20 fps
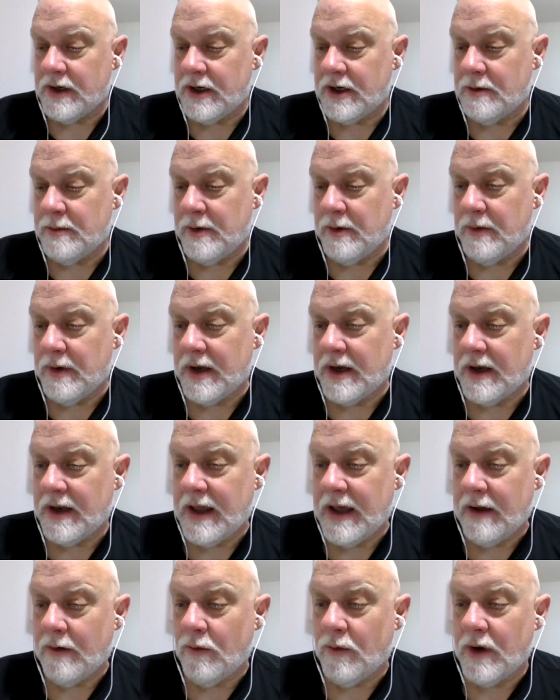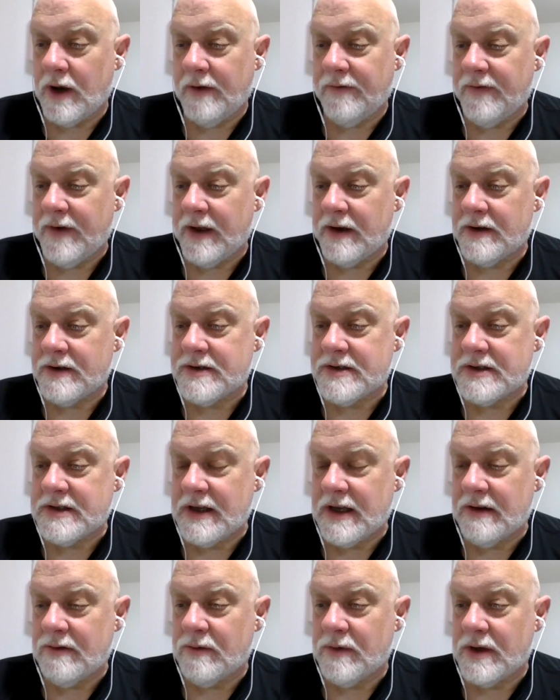need to be reading that. What I found
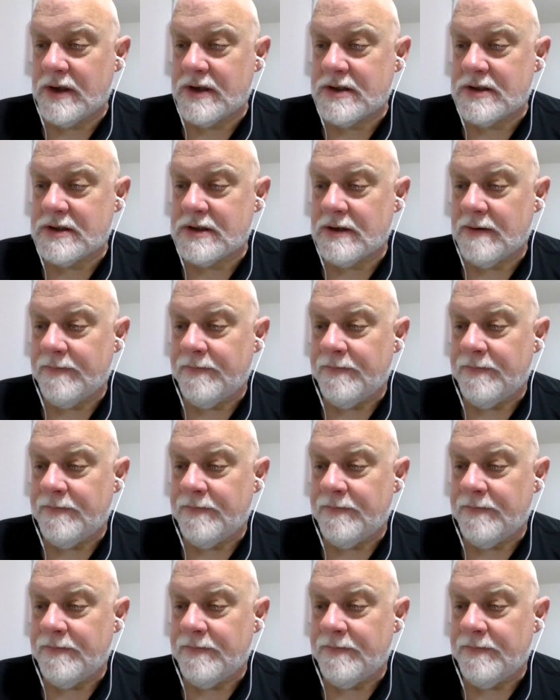instead was